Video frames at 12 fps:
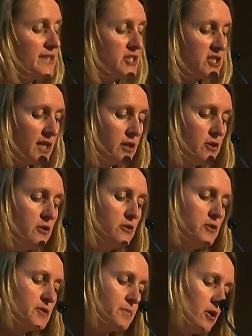They share
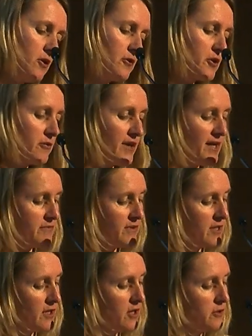news, blog, create
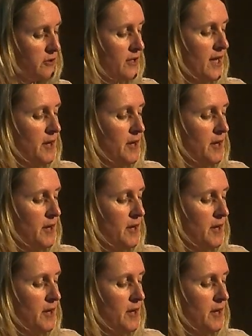video,